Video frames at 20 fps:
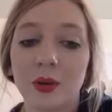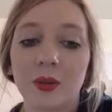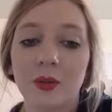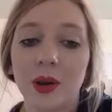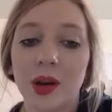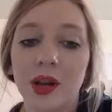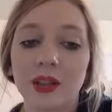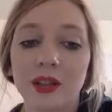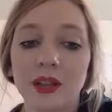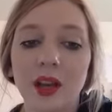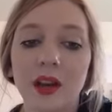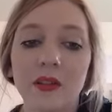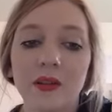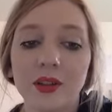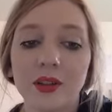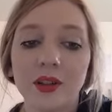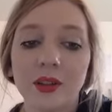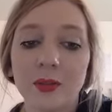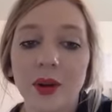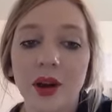by its cover
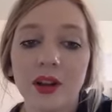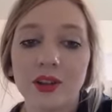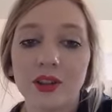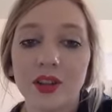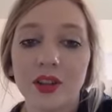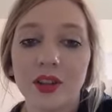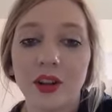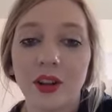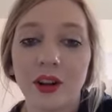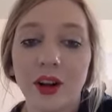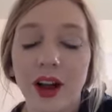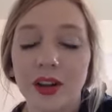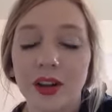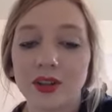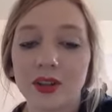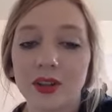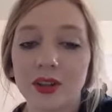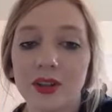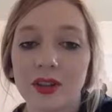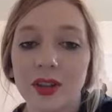too much and they're
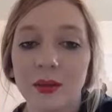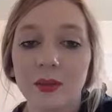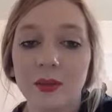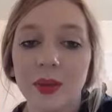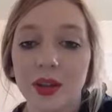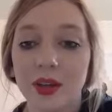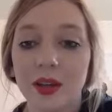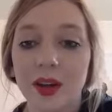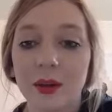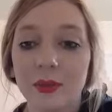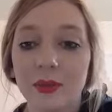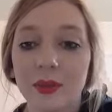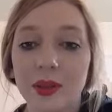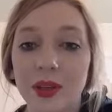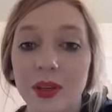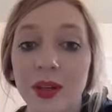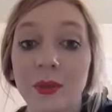actually some big company,